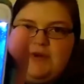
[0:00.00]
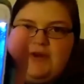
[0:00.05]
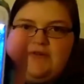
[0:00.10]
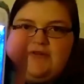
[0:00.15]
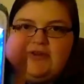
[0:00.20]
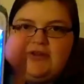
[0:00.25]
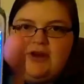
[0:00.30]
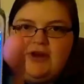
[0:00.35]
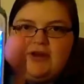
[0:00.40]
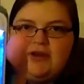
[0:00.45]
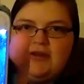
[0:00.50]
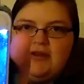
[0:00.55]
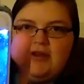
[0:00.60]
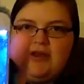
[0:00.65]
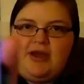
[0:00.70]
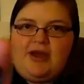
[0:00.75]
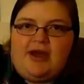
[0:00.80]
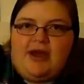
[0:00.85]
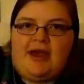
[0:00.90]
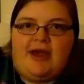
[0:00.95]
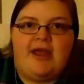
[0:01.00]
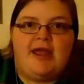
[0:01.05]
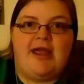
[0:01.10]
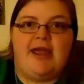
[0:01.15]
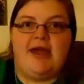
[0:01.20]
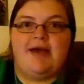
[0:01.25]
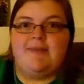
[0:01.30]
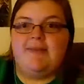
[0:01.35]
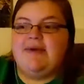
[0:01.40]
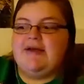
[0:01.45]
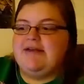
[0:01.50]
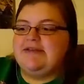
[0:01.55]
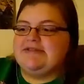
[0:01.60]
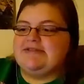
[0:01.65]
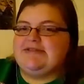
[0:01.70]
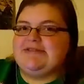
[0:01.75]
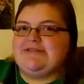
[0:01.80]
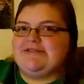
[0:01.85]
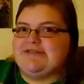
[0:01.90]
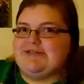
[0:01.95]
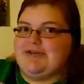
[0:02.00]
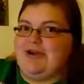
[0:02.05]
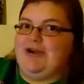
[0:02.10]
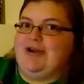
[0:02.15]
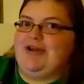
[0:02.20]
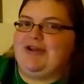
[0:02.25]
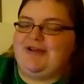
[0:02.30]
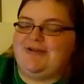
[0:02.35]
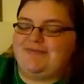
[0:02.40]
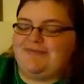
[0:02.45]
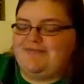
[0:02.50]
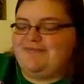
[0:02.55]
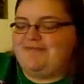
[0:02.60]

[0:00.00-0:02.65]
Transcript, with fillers: 12 o'clock. I am starting.